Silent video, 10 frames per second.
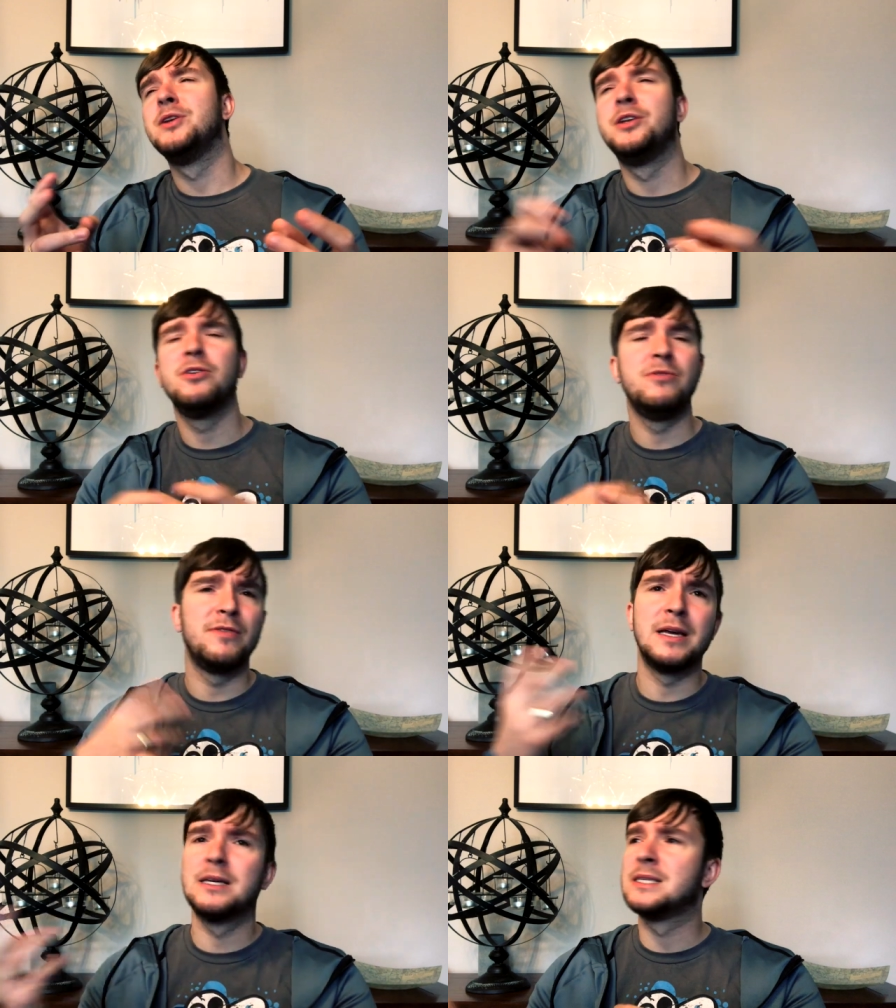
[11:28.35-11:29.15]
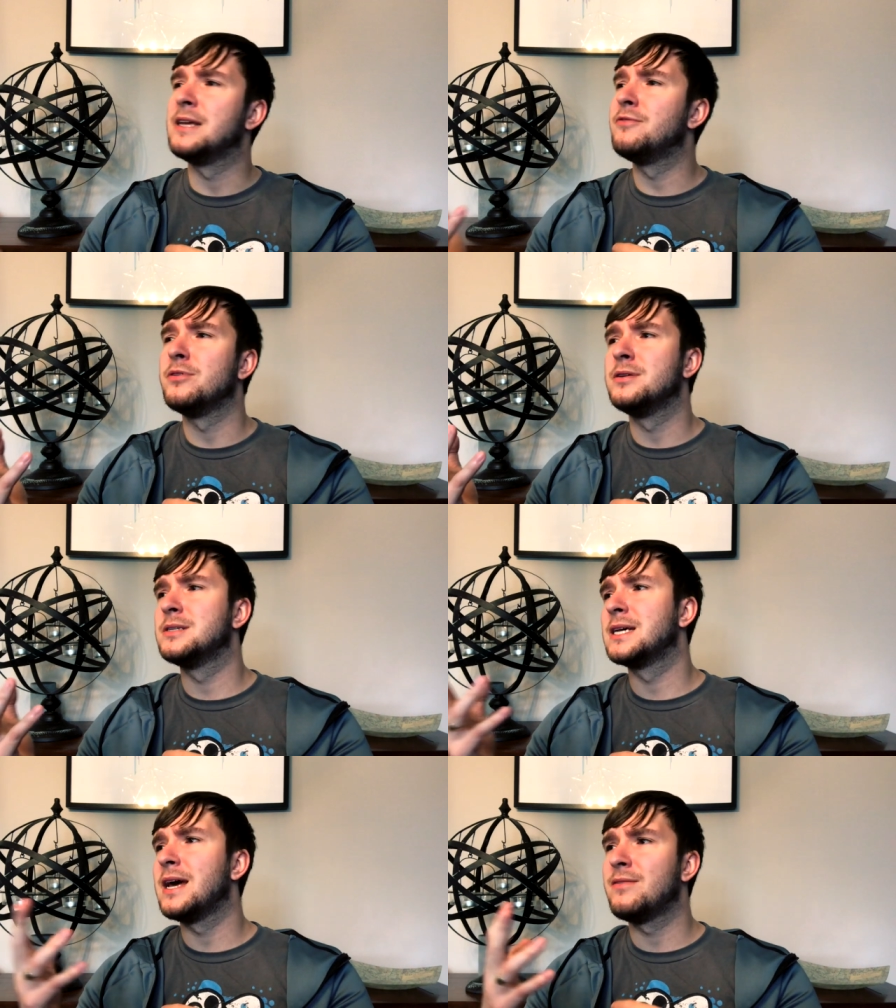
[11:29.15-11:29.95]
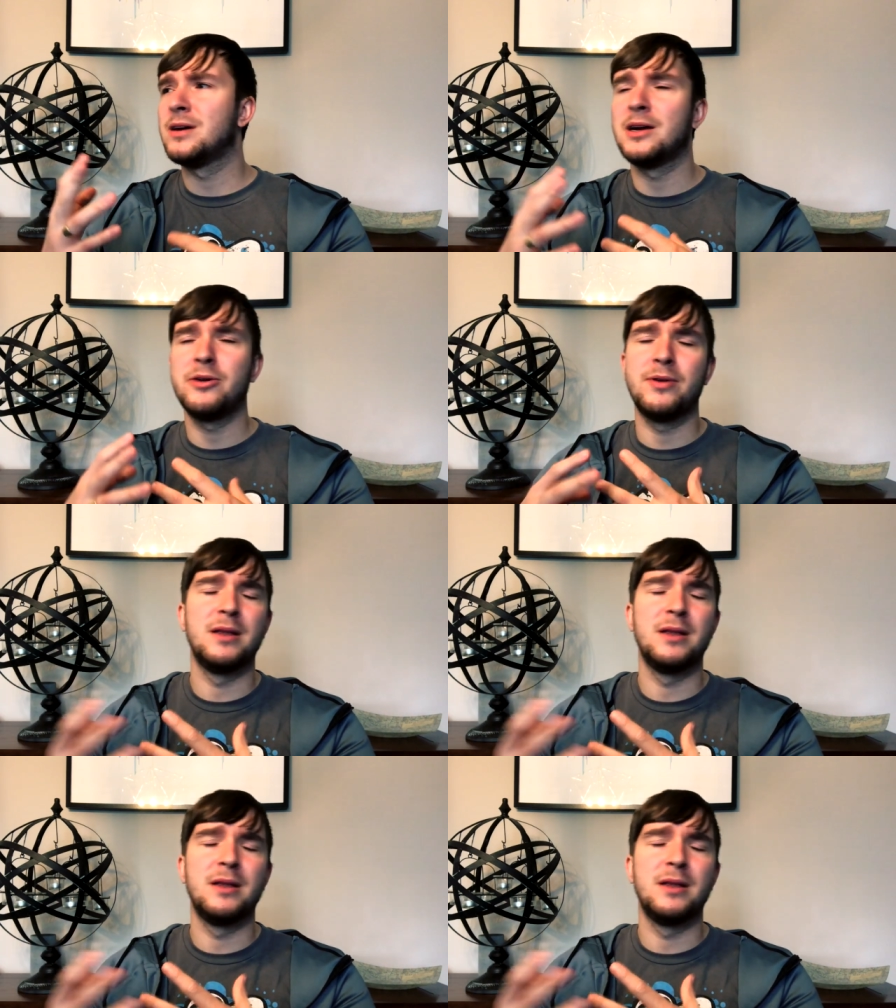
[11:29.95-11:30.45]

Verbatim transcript: and do things different together.